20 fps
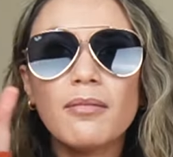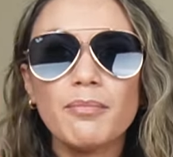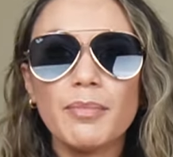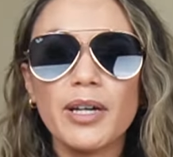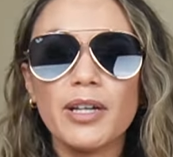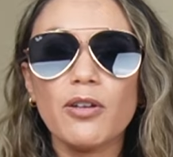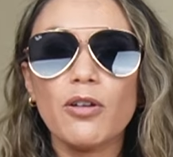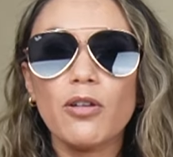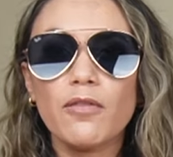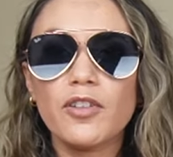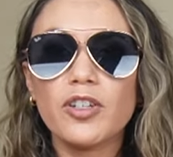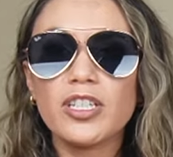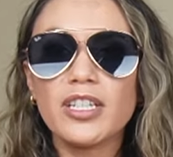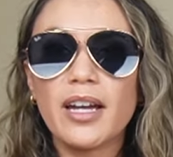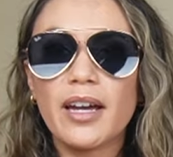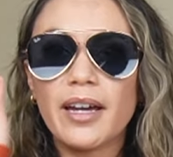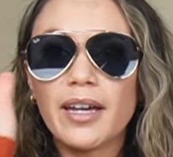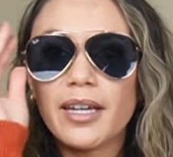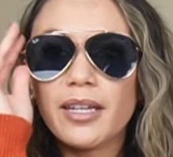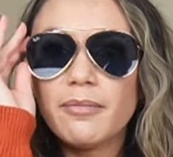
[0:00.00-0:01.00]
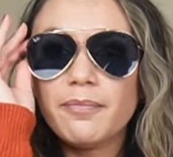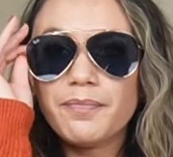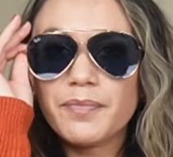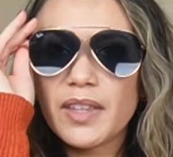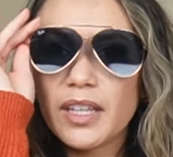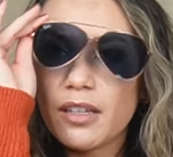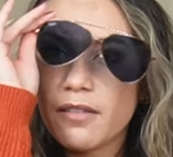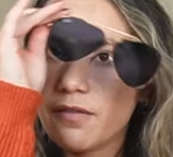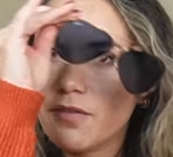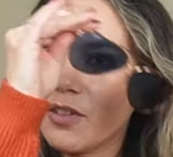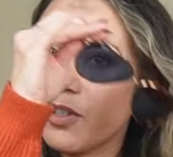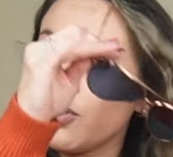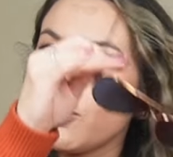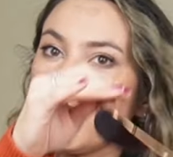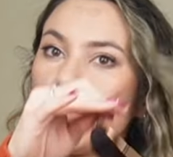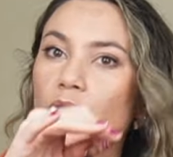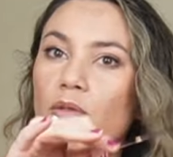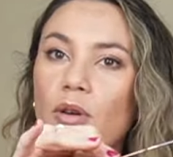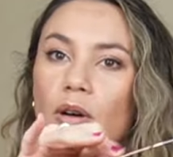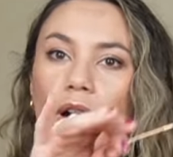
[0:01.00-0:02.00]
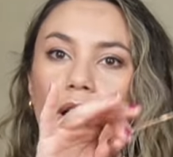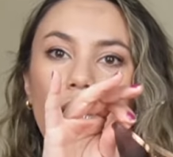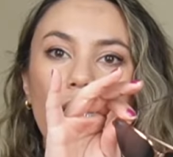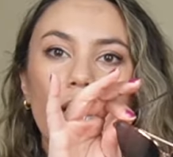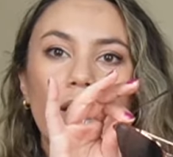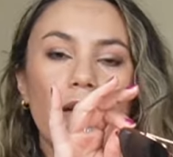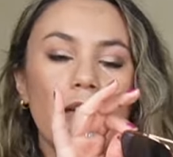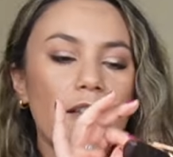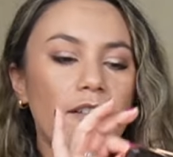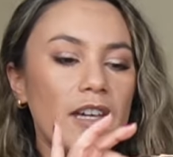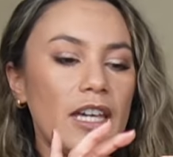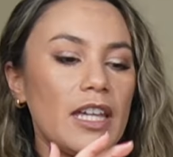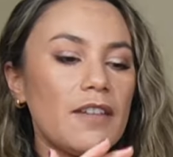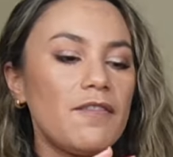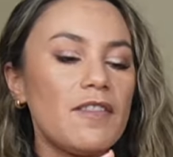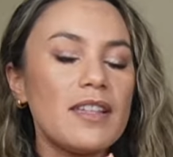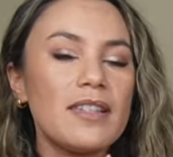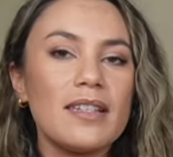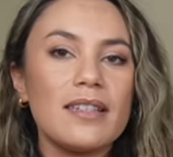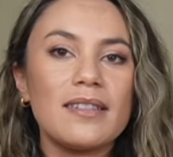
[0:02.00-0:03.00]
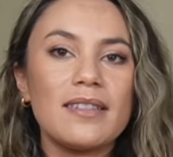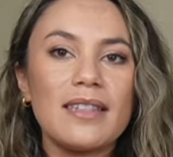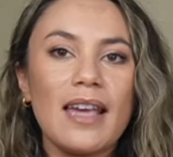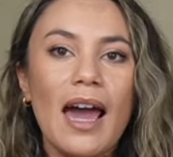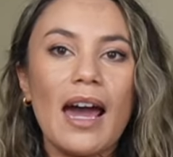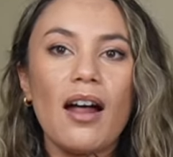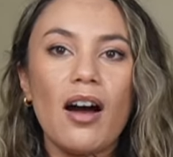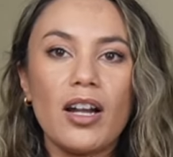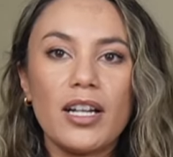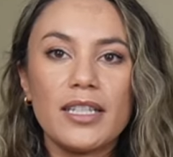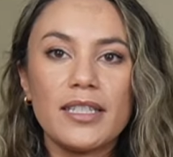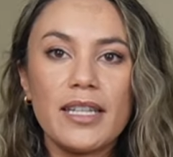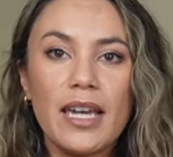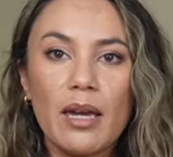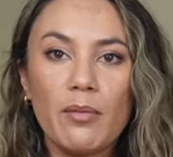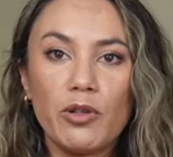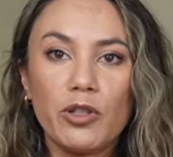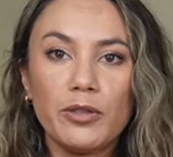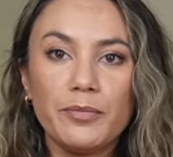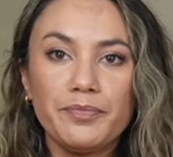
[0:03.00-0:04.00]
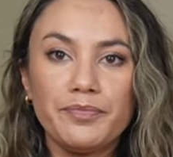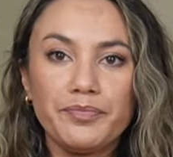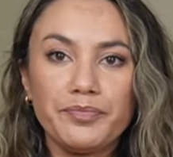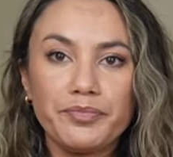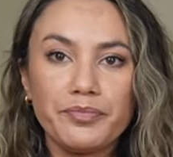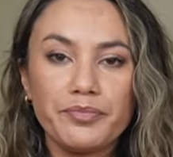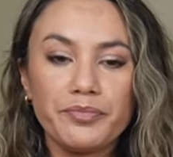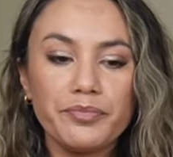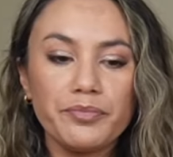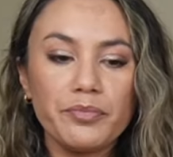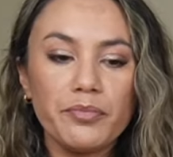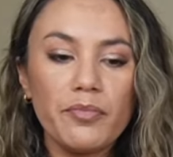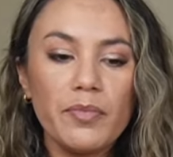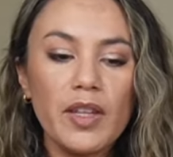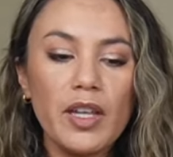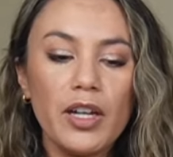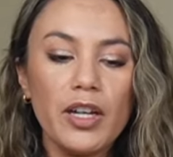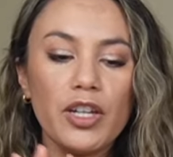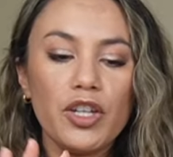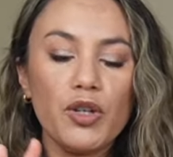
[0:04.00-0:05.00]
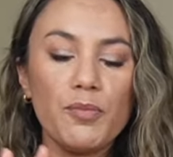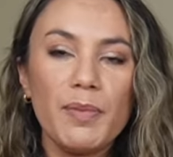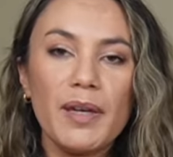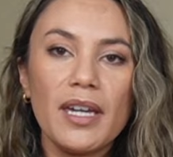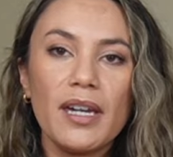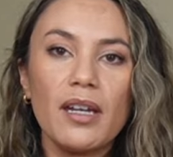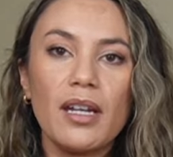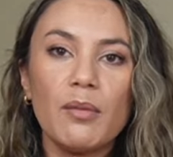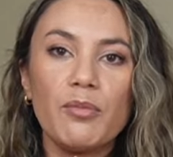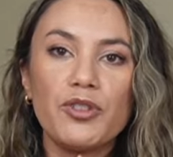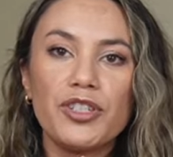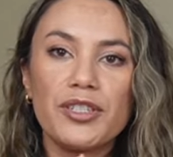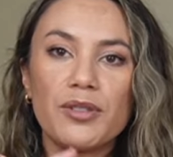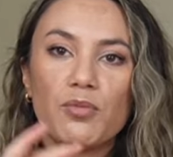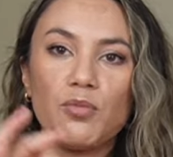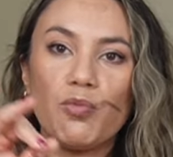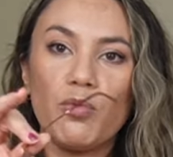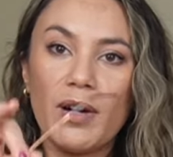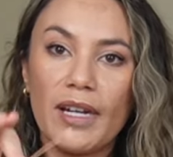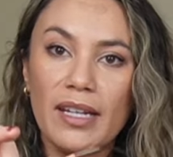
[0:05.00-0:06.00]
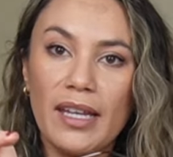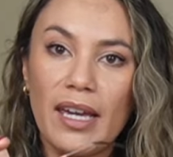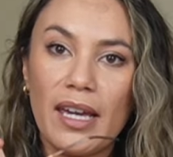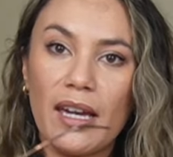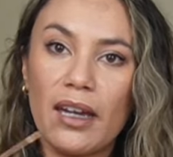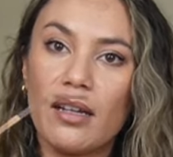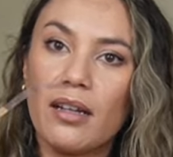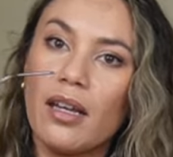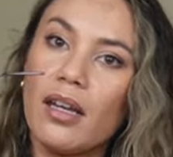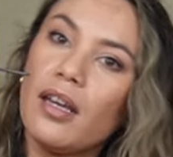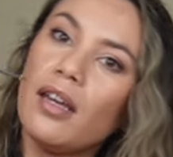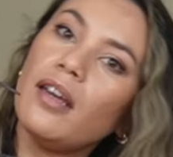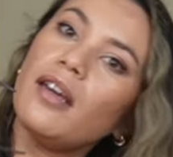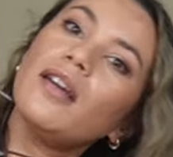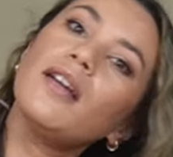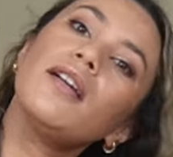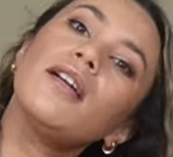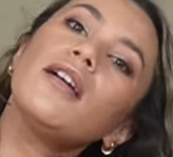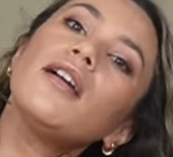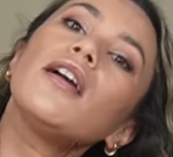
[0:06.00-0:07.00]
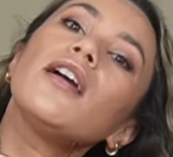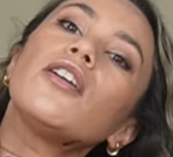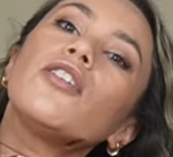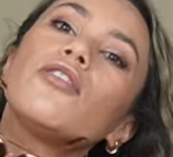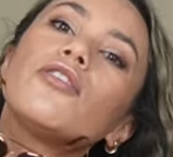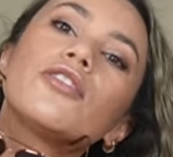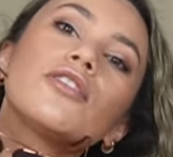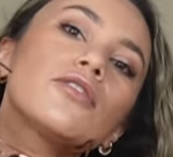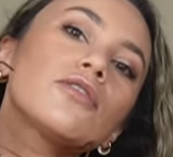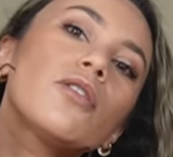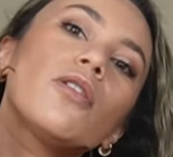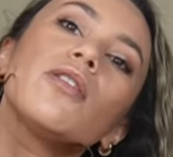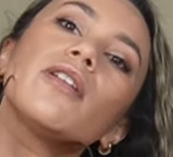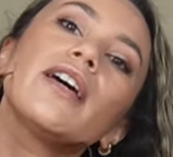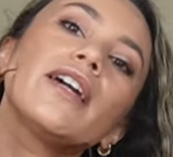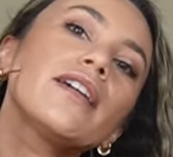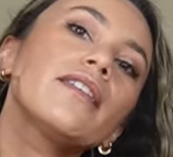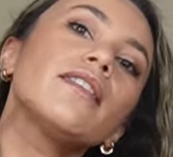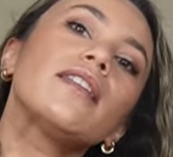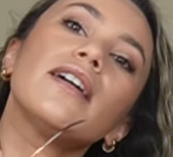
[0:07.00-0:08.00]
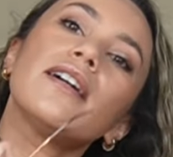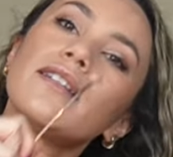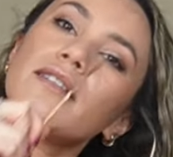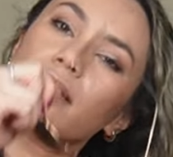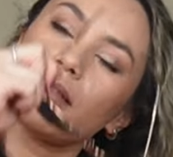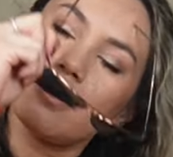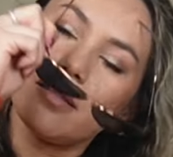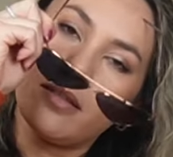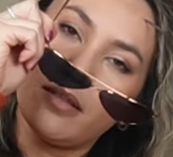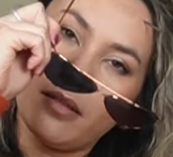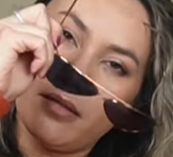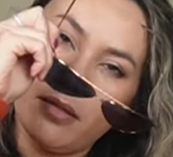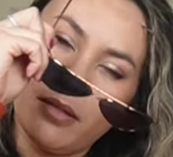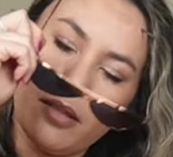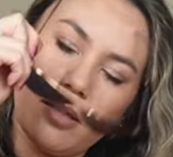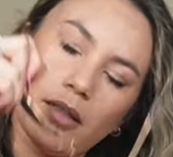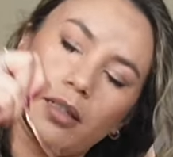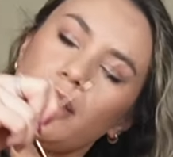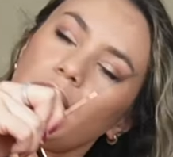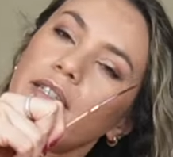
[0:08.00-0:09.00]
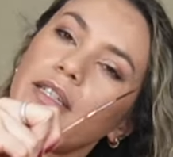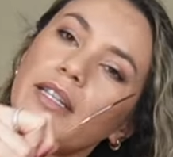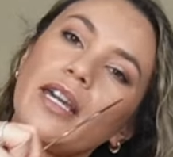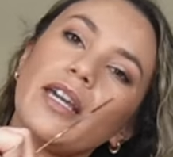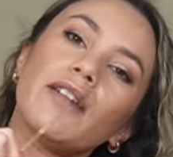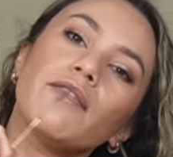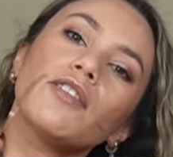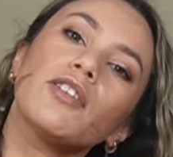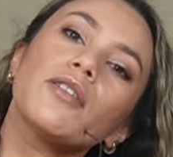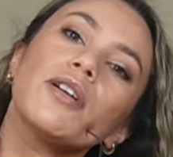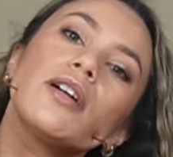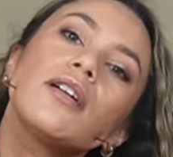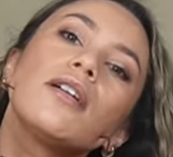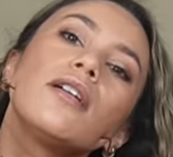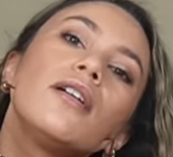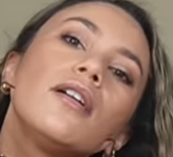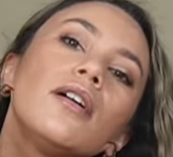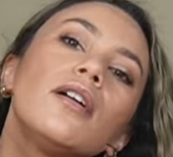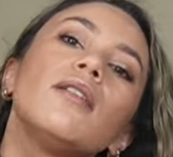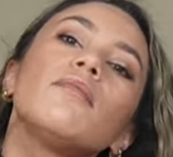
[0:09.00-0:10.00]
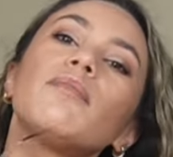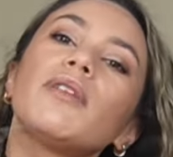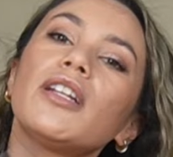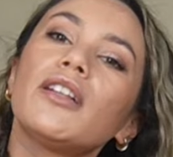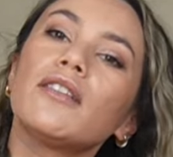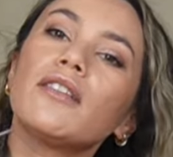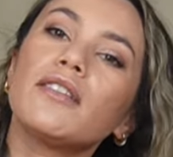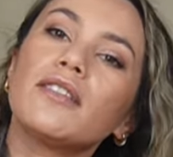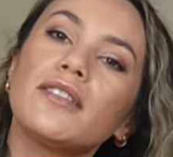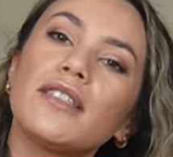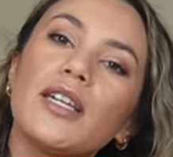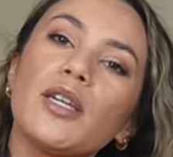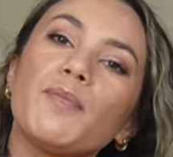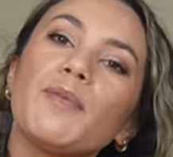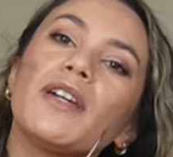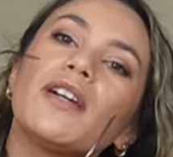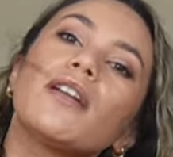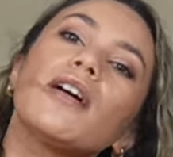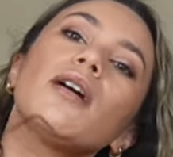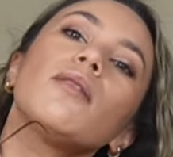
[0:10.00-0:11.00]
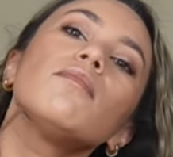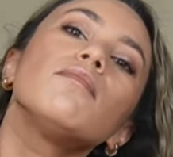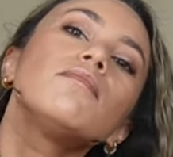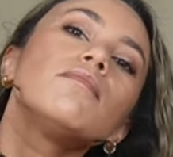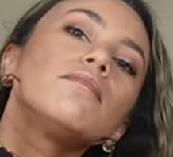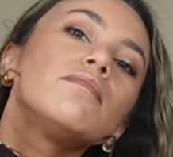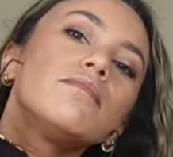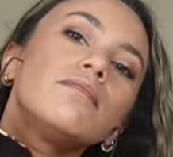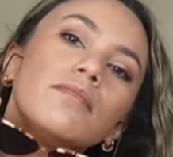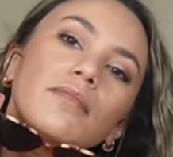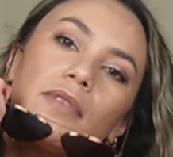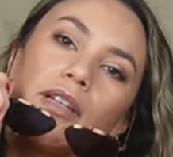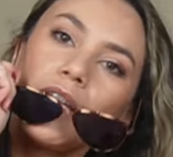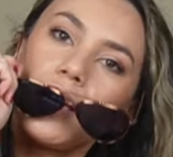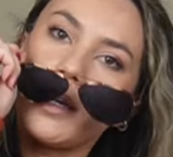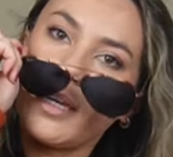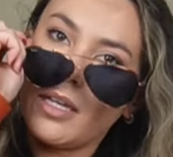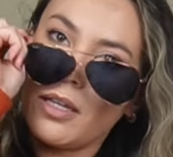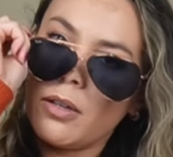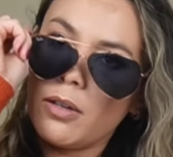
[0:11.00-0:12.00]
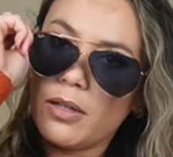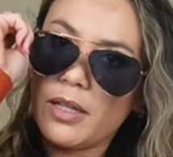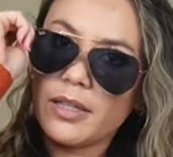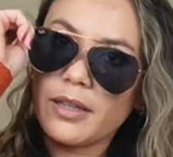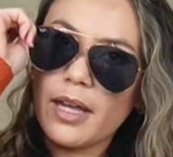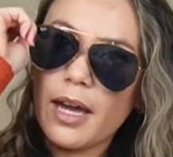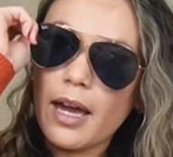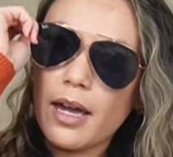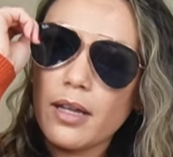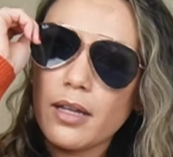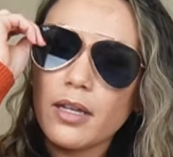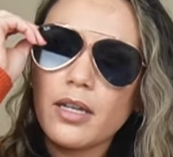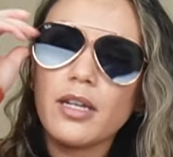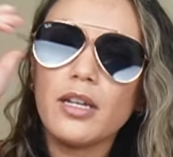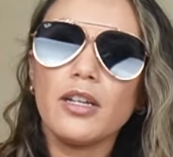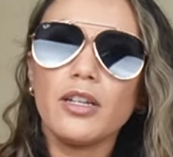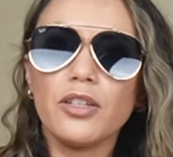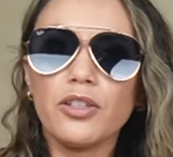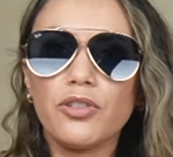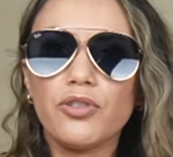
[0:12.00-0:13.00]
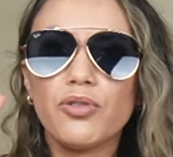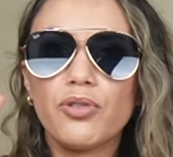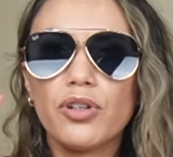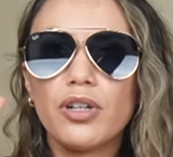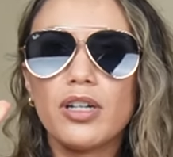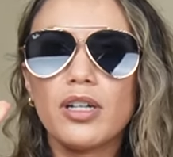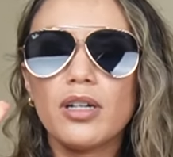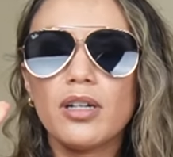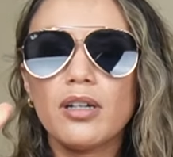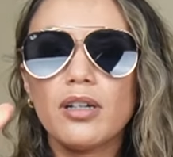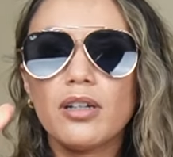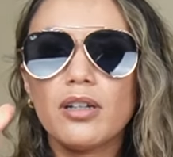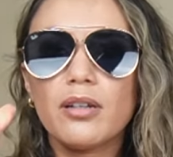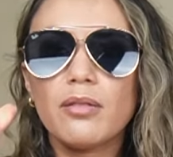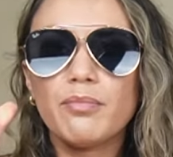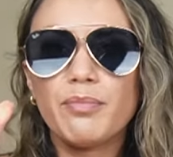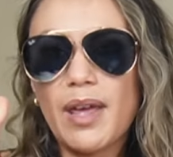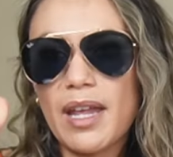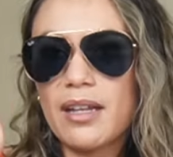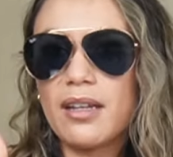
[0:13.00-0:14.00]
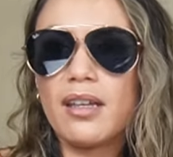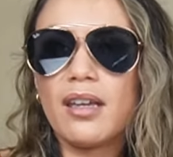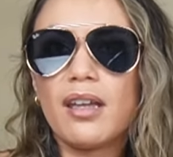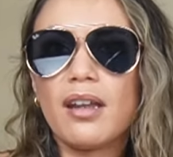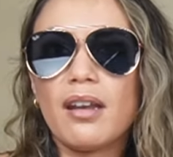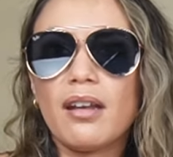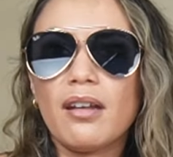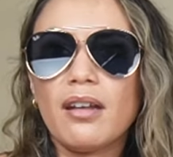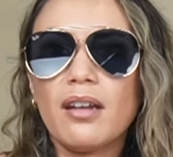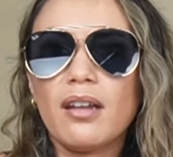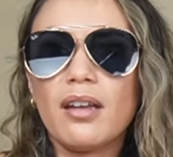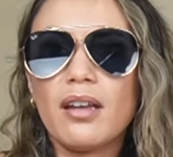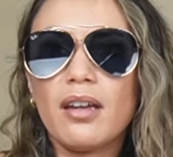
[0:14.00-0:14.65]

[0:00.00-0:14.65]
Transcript: but over time, if you, like, if this is sat on a table and you pick it up with just one hand, and you just go like this, oh, I can't even do it, but say you pick it up and you go like that, you're bending